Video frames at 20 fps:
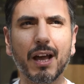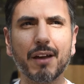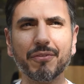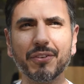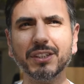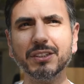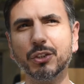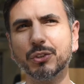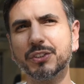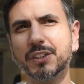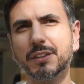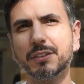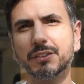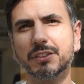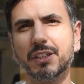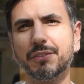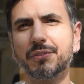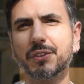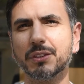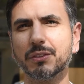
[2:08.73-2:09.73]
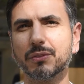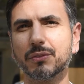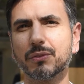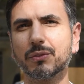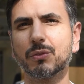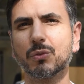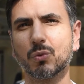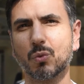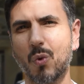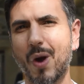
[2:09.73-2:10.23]
I think those are different
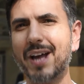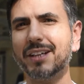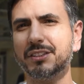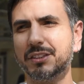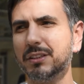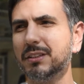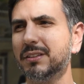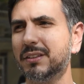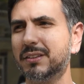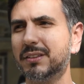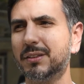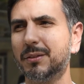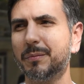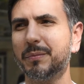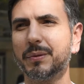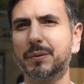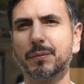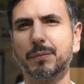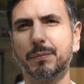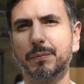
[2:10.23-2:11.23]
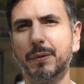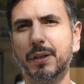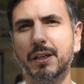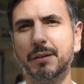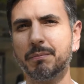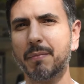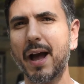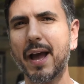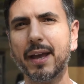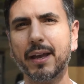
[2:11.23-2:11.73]
questions.
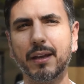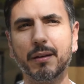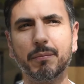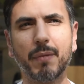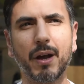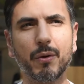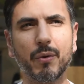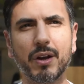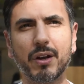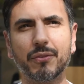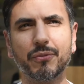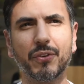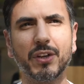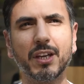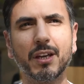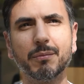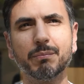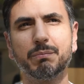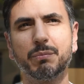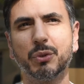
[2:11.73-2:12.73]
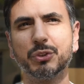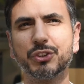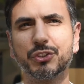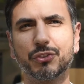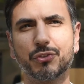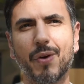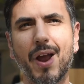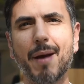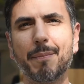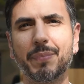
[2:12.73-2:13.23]
In my way of thinking,
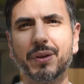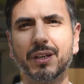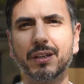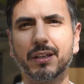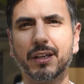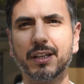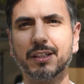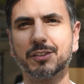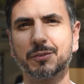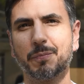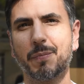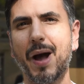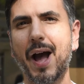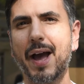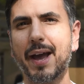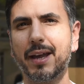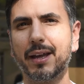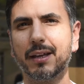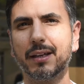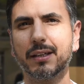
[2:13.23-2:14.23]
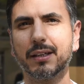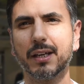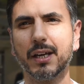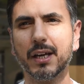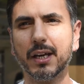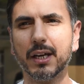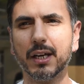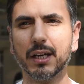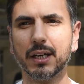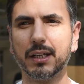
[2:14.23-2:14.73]
bootstrapping is by
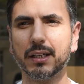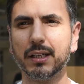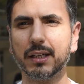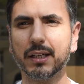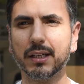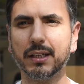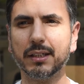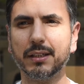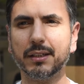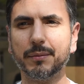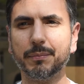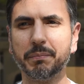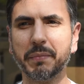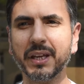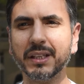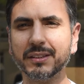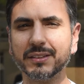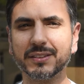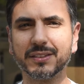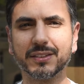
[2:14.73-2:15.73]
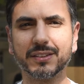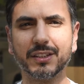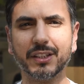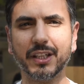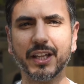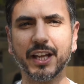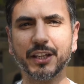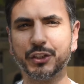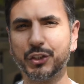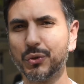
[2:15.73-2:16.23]
means
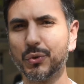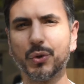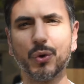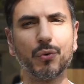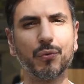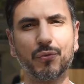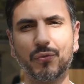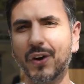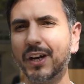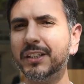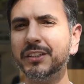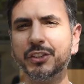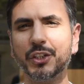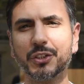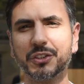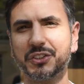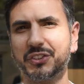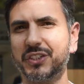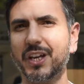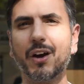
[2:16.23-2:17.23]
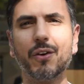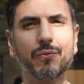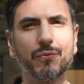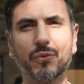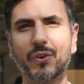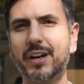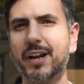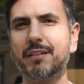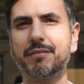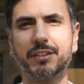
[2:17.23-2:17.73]
that you will fund
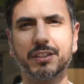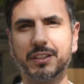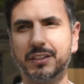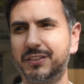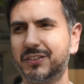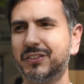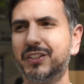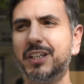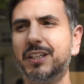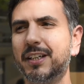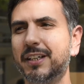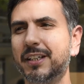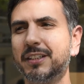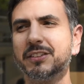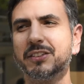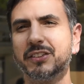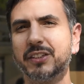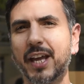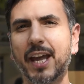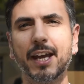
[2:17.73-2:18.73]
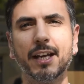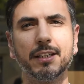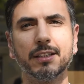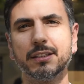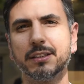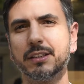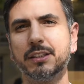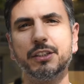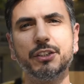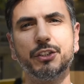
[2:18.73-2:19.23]
yourself whatever is needed, and
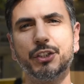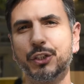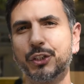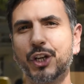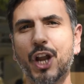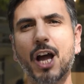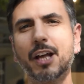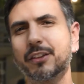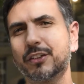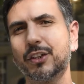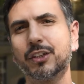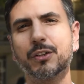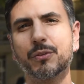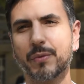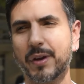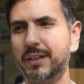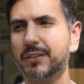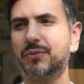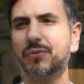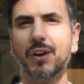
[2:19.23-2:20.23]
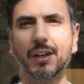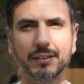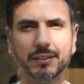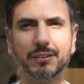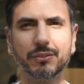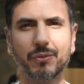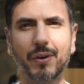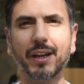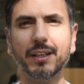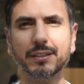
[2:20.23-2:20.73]
then you're not gonna raise
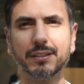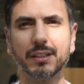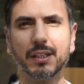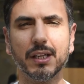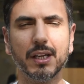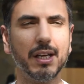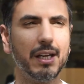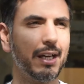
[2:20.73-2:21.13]
funds, right?